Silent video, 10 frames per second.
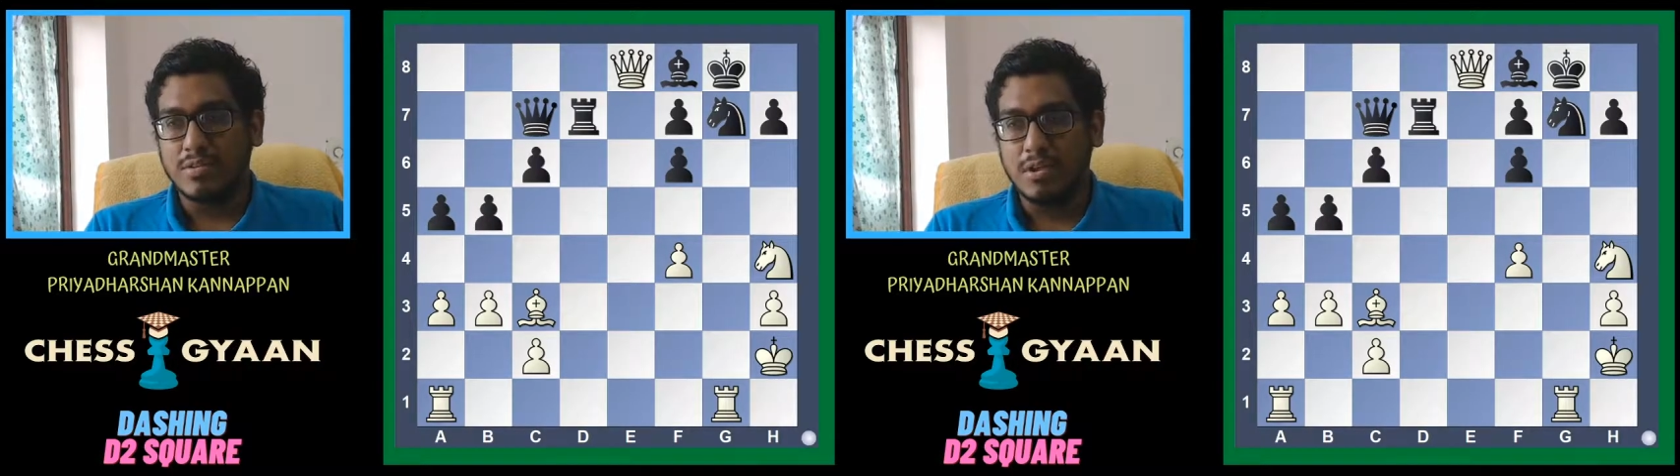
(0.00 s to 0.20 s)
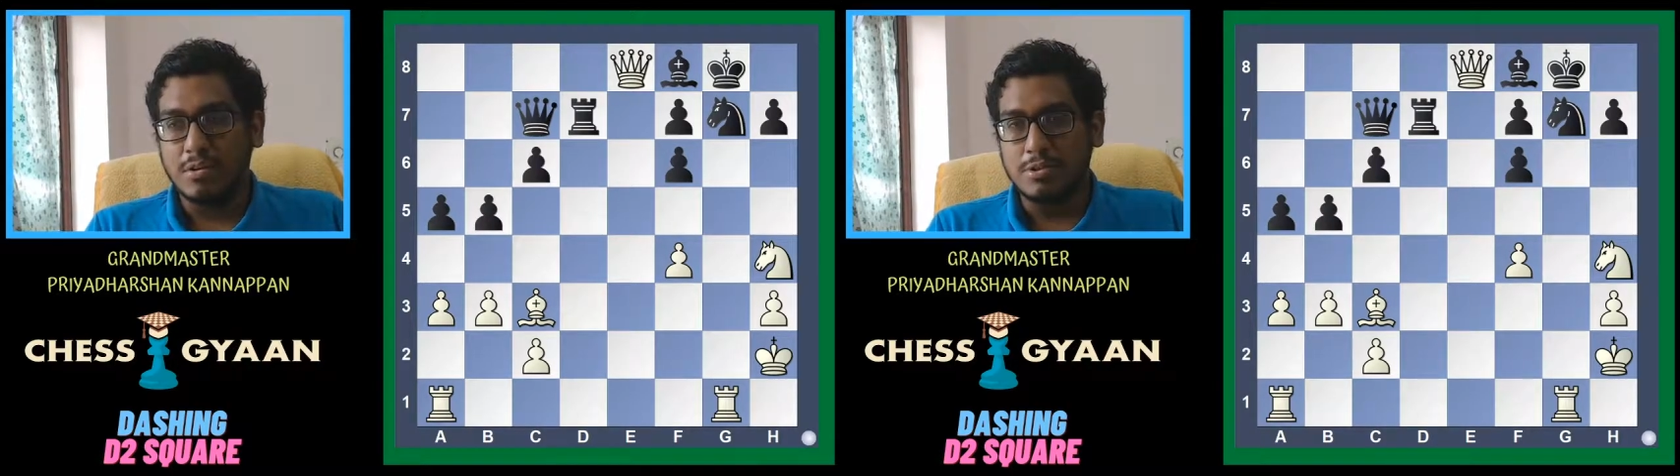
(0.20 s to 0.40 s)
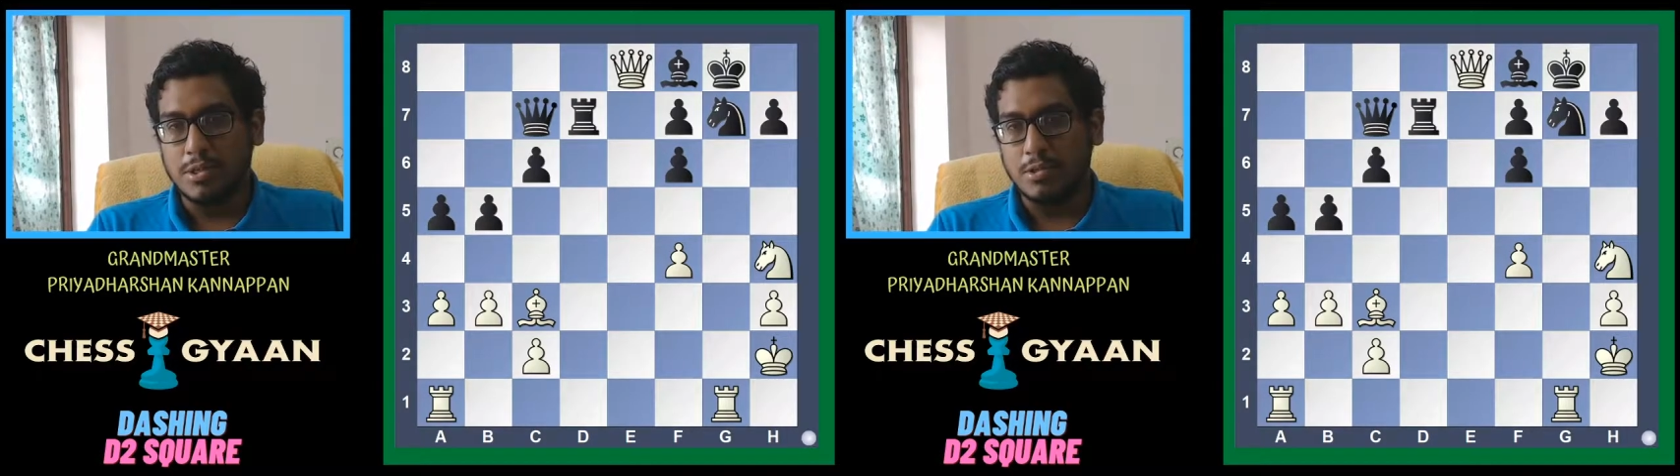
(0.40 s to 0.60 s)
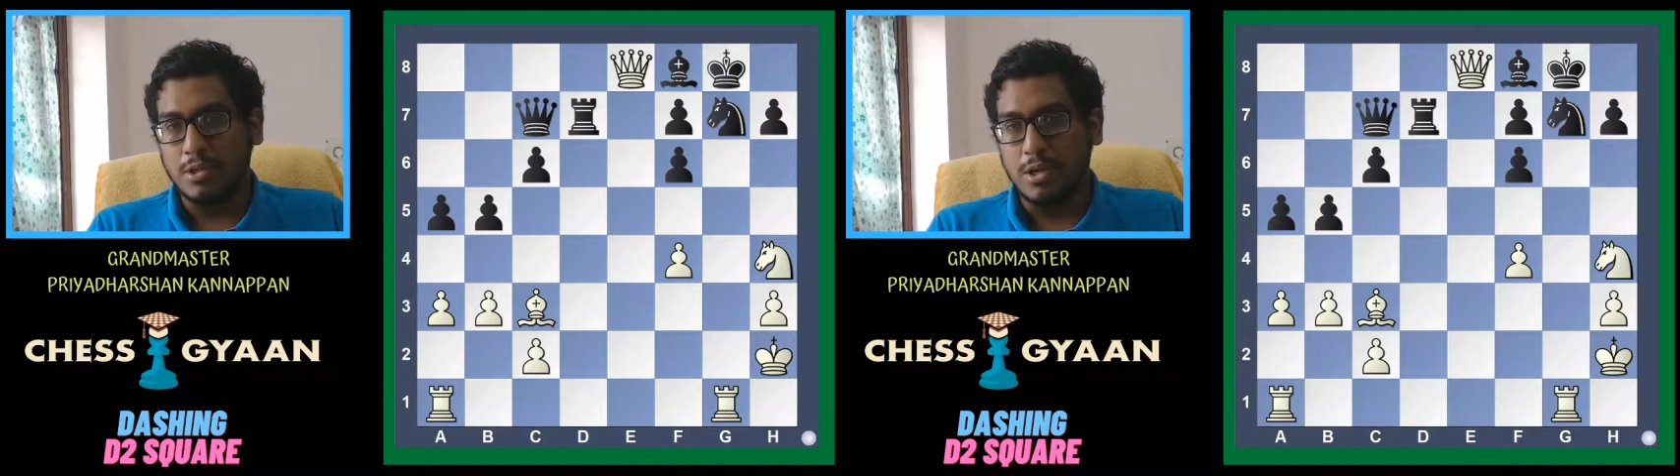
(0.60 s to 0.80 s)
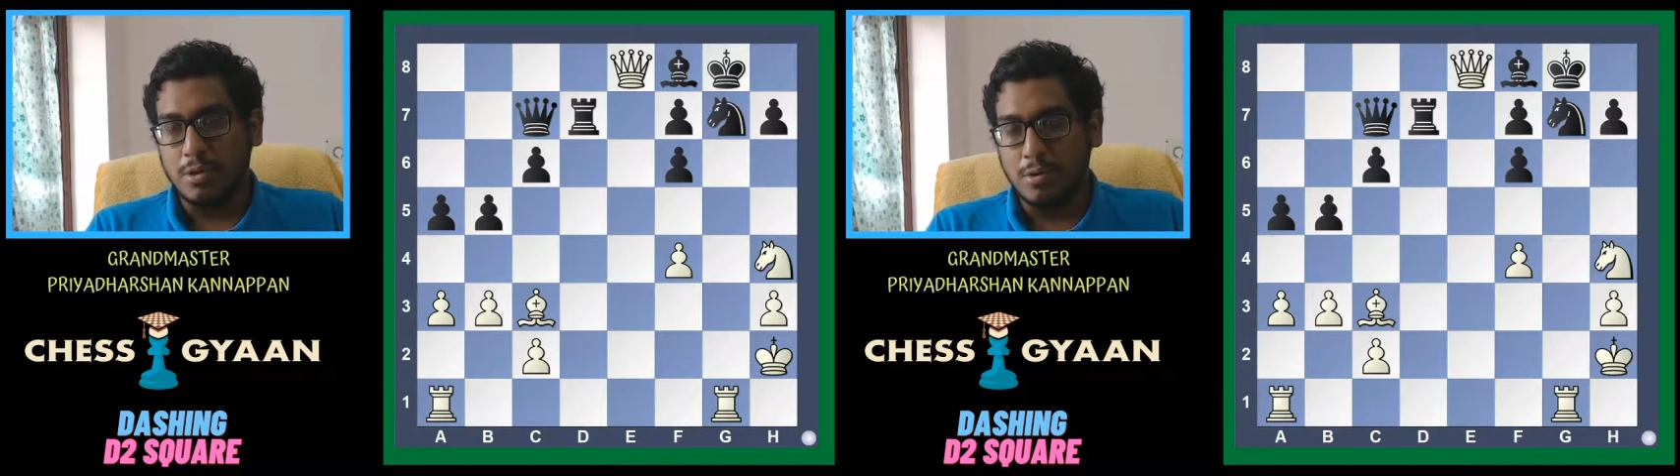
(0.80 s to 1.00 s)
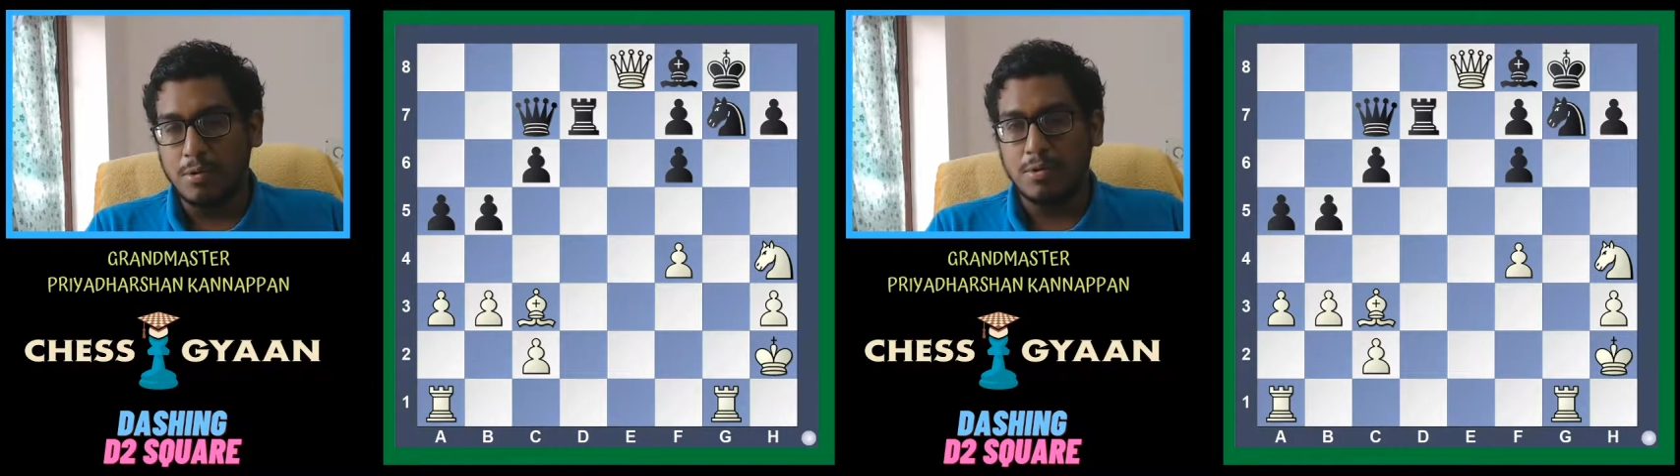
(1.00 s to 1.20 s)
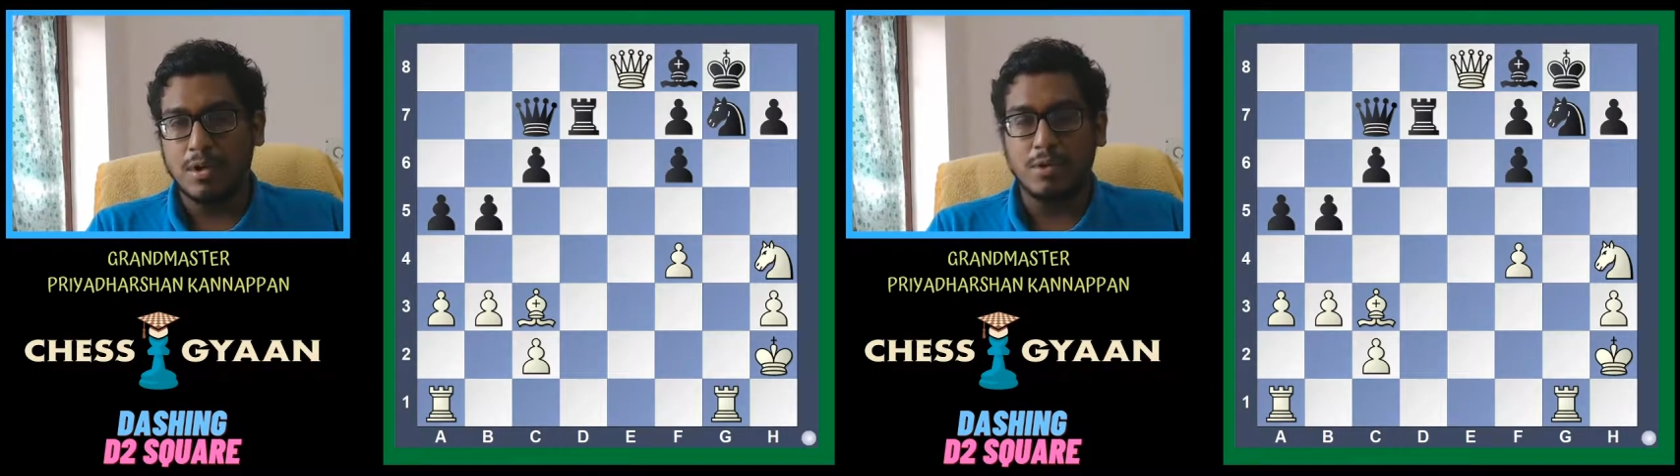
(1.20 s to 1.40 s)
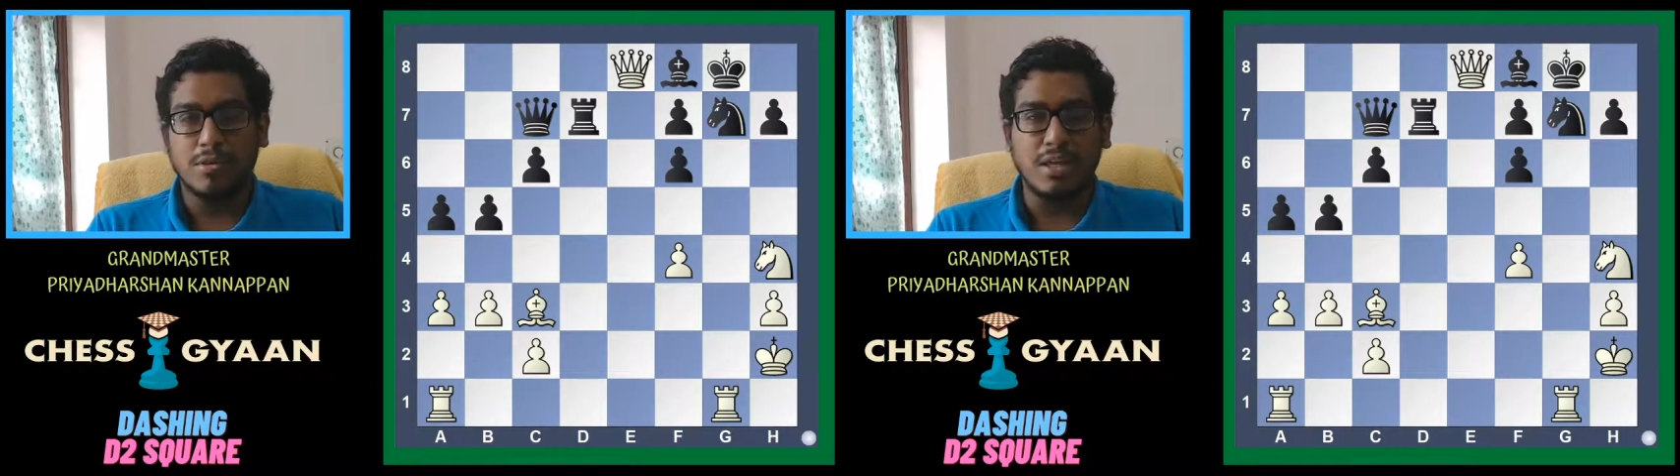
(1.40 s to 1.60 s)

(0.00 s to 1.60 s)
solution on your own,